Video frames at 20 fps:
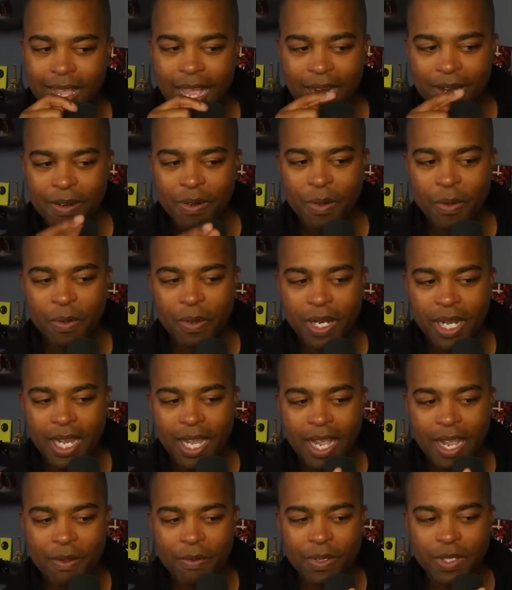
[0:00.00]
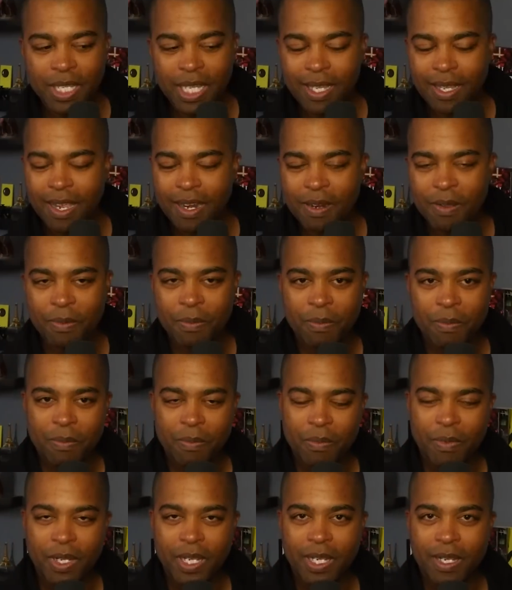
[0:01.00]
I don't know. I, I was like, kind of
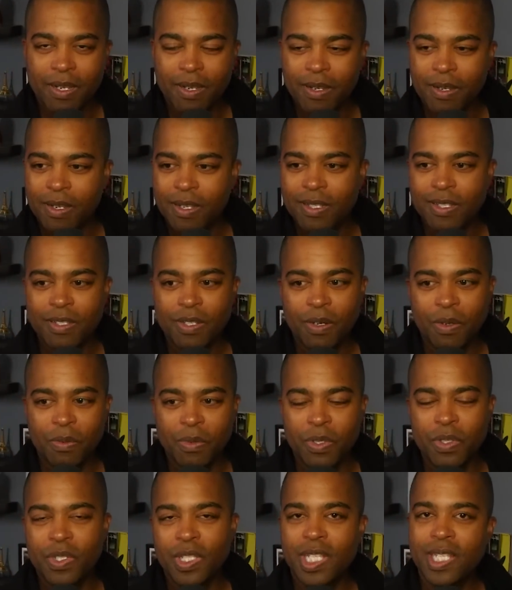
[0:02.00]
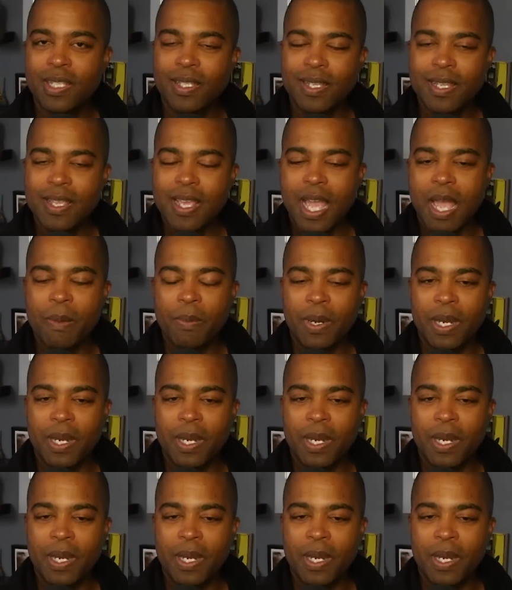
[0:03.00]
like, because you don't usually see that.